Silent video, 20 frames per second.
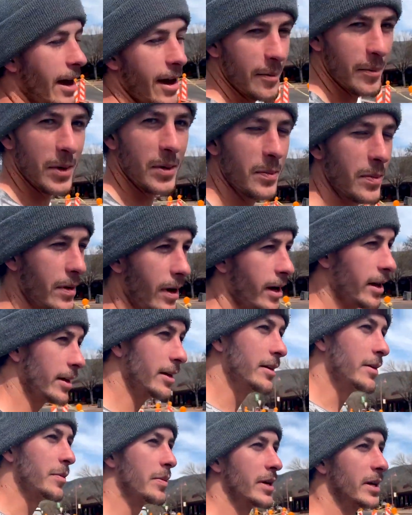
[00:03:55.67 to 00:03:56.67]
I'm gonna have to
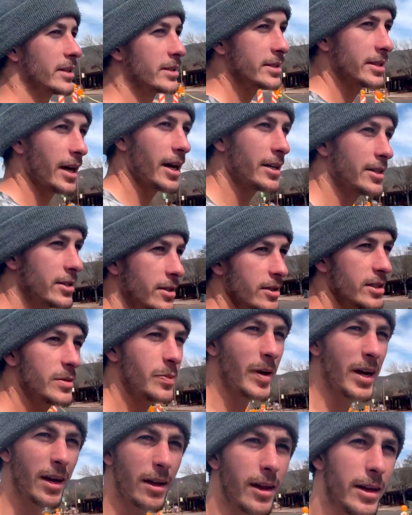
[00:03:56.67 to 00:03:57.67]
ollie the pig statue. It's
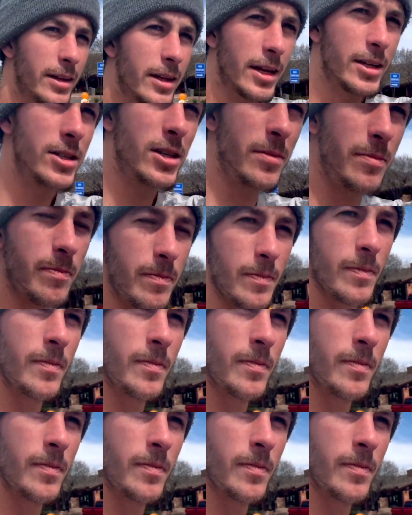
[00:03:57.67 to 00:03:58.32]
pink like that Jeep.